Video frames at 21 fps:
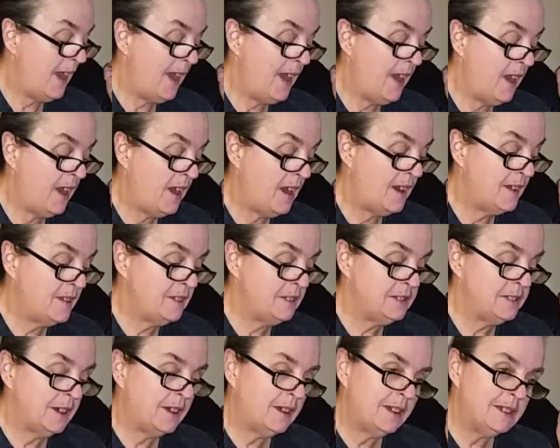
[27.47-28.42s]

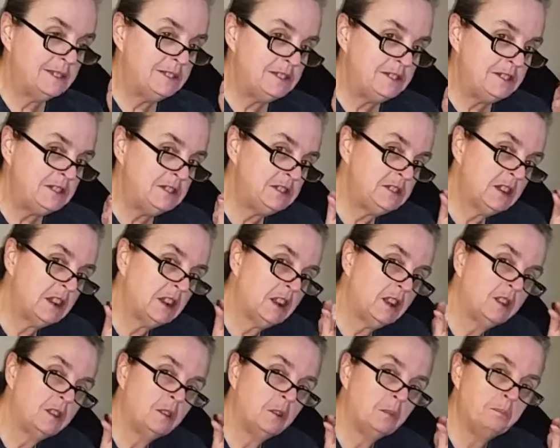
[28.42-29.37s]
and just
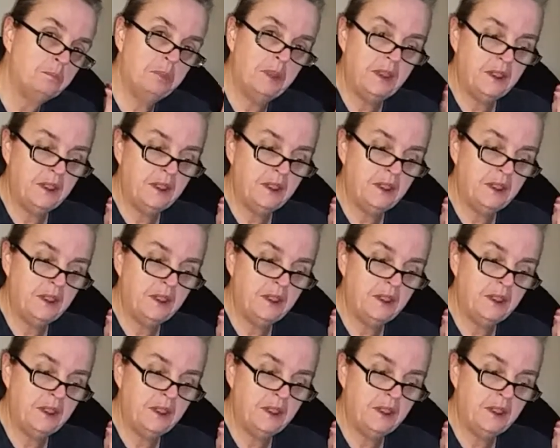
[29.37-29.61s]
a little